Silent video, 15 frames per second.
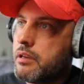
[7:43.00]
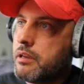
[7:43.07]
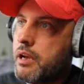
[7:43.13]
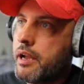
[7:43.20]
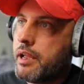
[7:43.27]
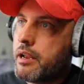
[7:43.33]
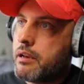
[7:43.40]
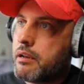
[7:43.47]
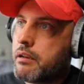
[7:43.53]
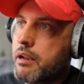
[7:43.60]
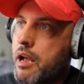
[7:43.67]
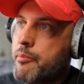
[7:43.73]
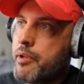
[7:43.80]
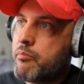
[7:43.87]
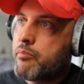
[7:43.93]

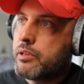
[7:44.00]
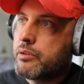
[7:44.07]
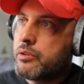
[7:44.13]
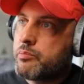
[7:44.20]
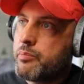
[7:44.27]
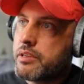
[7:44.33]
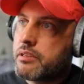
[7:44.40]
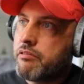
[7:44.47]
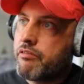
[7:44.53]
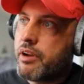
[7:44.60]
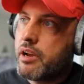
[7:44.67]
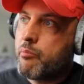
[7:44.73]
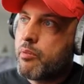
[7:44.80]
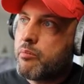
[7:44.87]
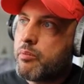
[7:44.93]
I'm able to
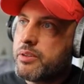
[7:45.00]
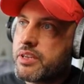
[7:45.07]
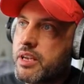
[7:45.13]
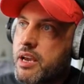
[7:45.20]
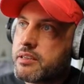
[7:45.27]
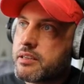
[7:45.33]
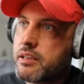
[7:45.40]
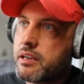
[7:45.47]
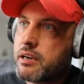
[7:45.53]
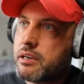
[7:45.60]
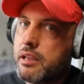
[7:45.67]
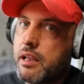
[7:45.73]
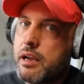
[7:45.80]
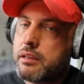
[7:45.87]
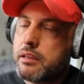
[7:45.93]
specify bubble sizes that are a
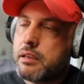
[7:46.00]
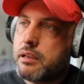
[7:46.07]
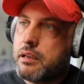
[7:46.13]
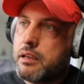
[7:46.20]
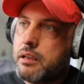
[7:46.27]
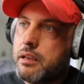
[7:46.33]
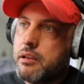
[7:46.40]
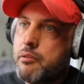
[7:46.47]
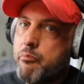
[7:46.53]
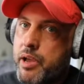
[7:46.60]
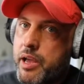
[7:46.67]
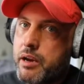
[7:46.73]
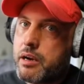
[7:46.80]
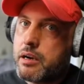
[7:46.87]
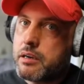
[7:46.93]
lot
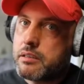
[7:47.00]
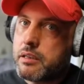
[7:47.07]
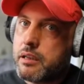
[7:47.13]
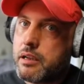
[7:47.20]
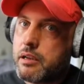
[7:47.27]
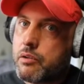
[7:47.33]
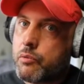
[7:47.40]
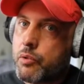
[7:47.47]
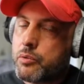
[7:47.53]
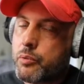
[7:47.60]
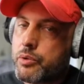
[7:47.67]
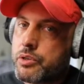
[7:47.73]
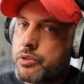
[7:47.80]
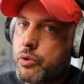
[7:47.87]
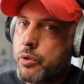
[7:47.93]
better than what we
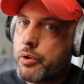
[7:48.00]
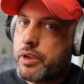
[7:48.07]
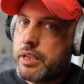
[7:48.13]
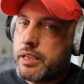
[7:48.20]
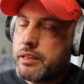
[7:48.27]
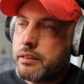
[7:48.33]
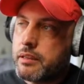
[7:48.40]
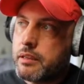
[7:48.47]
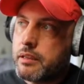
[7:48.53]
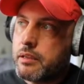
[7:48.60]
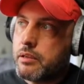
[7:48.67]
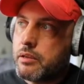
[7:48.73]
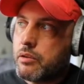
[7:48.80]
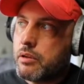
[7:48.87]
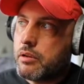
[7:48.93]
saw in
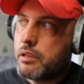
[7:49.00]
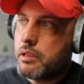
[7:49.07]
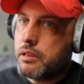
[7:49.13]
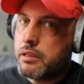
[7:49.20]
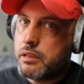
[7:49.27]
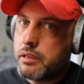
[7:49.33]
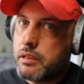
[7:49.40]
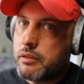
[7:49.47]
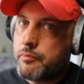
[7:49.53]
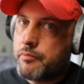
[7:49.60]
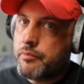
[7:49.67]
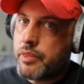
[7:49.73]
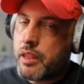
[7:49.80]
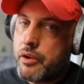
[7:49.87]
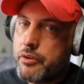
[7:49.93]
the
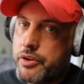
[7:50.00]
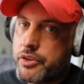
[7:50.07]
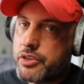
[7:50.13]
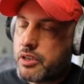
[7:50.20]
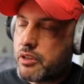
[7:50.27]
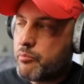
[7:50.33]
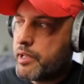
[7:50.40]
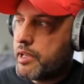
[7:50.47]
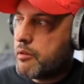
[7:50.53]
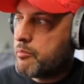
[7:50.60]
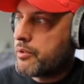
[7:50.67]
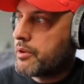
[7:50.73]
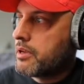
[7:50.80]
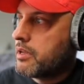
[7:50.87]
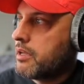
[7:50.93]
original map.
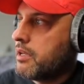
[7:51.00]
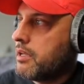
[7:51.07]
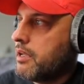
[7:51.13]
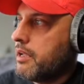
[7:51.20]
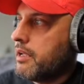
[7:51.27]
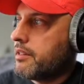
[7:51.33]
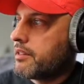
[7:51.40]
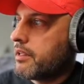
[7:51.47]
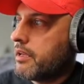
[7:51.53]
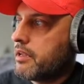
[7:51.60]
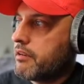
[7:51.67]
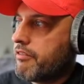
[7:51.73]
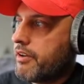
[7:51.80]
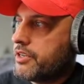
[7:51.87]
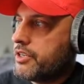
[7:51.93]
And then
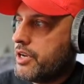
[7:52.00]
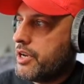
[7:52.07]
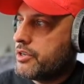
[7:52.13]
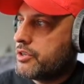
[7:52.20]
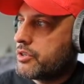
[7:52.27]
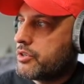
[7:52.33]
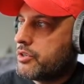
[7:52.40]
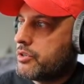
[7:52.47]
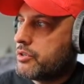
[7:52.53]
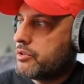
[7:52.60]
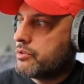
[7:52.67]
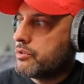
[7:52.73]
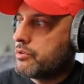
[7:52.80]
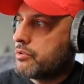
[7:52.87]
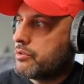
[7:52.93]
if I change it
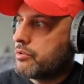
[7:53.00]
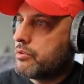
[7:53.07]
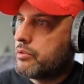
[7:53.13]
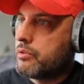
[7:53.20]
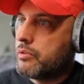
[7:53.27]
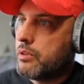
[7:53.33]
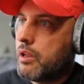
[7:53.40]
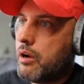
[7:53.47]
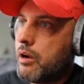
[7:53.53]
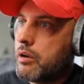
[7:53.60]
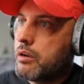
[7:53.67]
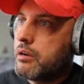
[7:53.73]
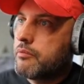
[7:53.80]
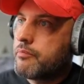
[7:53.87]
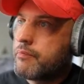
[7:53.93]
to
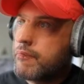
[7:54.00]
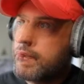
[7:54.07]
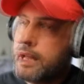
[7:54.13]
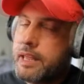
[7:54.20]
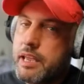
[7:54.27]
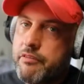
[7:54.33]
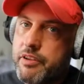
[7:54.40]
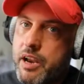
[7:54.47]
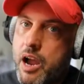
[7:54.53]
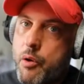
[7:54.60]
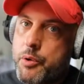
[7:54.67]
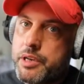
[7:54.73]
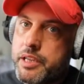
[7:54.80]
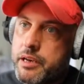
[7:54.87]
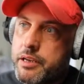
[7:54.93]
log, given
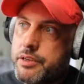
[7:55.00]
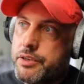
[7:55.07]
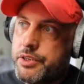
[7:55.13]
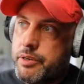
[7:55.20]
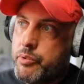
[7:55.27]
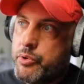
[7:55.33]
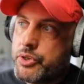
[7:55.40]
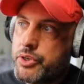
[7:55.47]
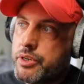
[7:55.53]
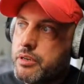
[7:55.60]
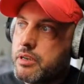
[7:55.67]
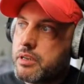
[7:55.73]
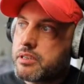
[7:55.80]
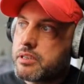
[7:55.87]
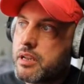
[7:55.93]
our data
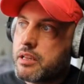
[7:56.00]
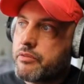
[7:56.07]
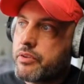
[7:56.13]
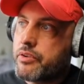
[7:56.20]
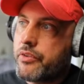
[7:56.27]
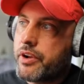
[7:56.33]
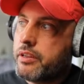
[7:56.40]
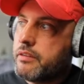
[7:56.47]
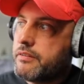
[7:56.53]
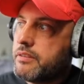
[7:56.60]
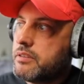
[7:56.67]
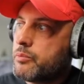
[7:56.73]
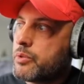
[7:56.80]
distribution, it's not very relevant.